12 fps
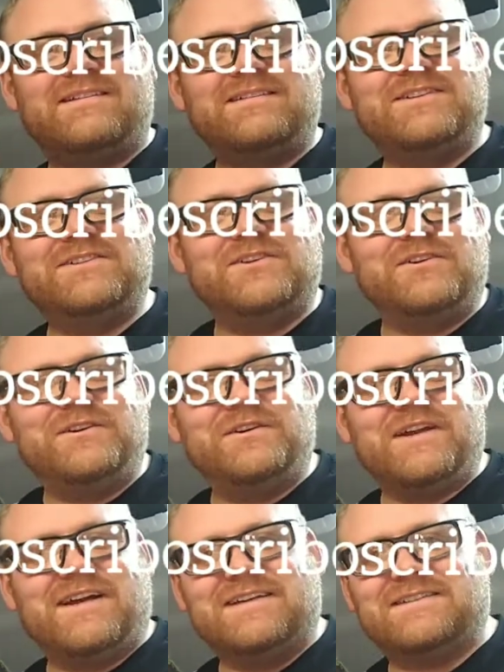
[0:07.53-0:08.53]
to show you
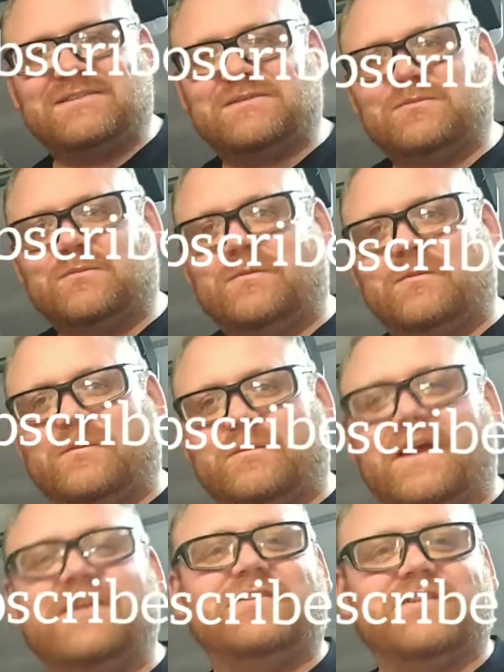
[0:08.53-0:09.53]
guys.
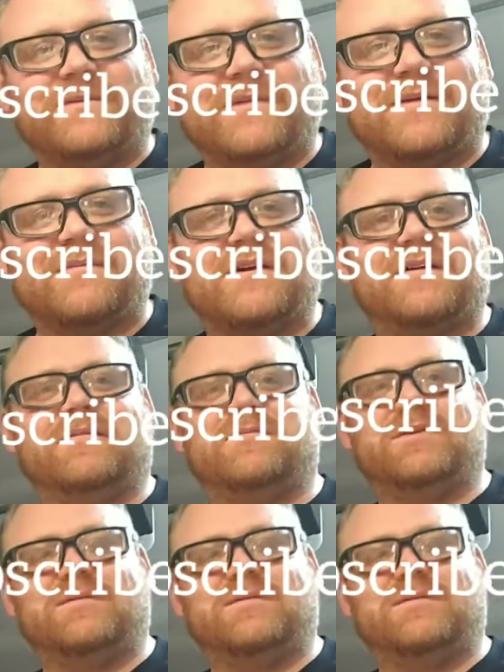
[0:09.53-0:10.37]
I usually make my